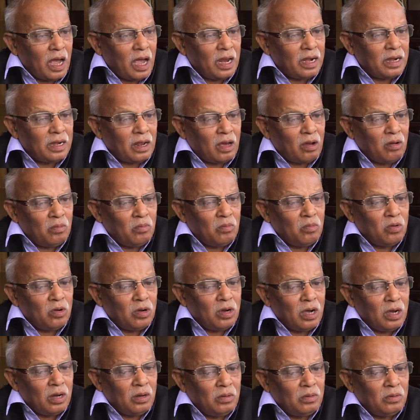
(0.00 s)
and how
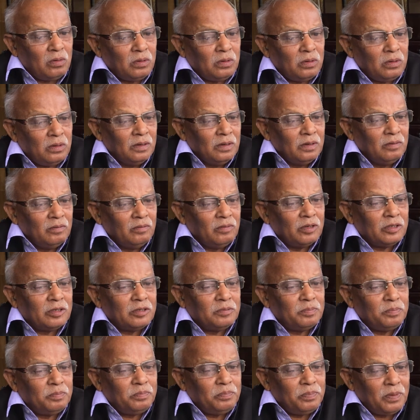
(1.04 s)
Muungano
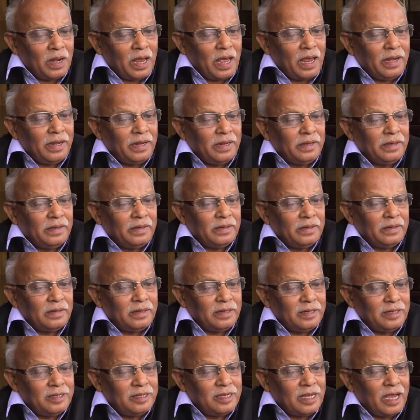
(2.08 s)
was
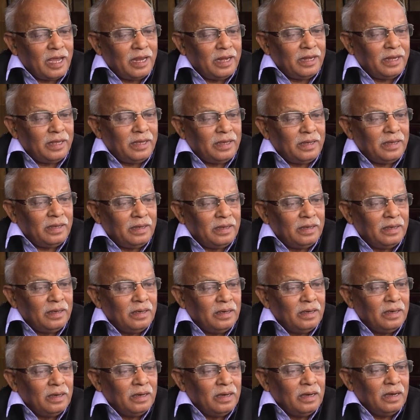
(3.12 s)
planning, designing
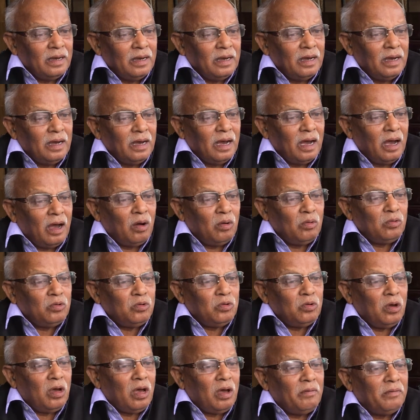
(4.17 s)
how
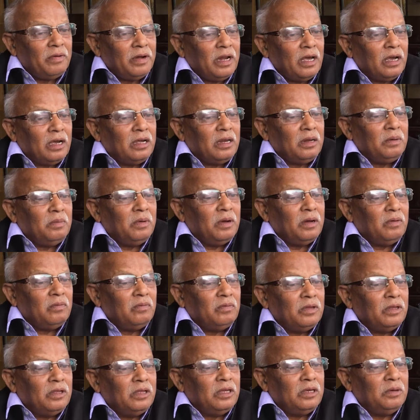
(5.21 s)
to have an
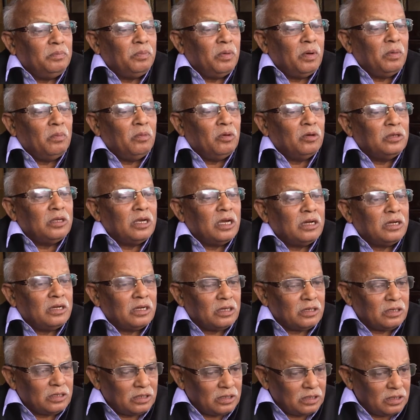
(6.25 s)
agreement with the Pomoja
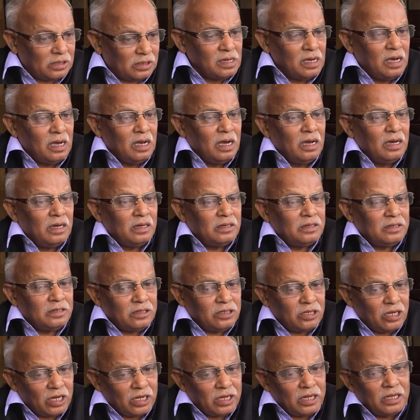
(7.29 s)
Trust,
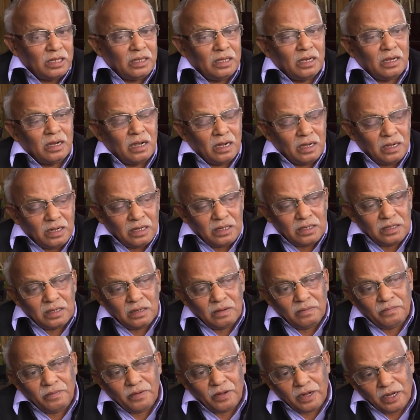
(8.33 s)
setting the
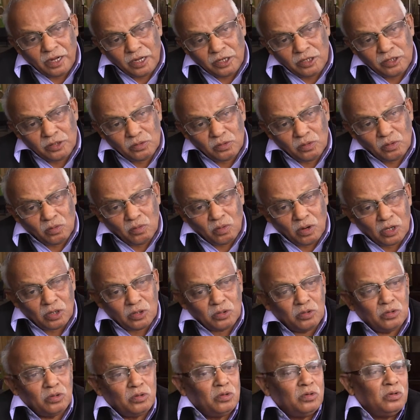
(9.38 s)
condition for NGO,
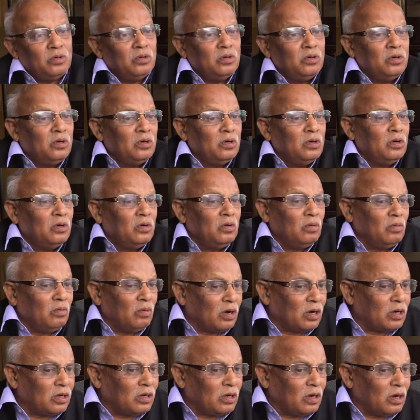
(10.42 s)
what to do,
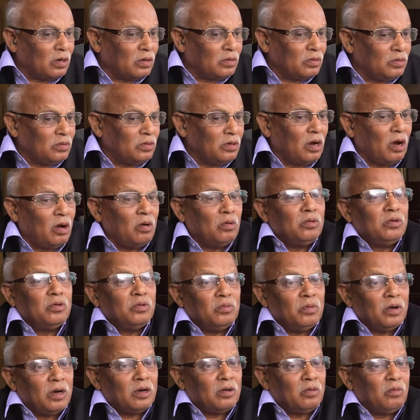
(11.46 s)
what not to do, how to
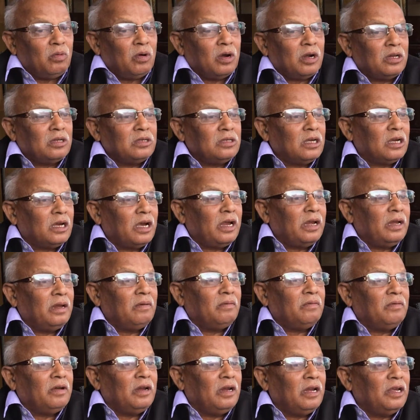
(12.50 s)
work, what is the kind
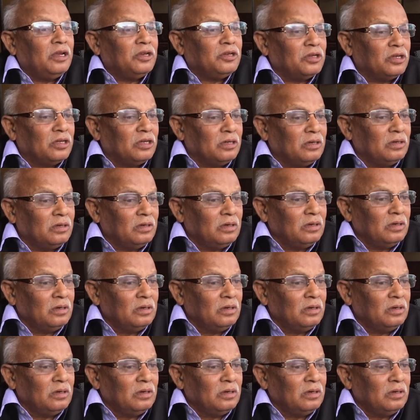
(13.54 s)
of relation,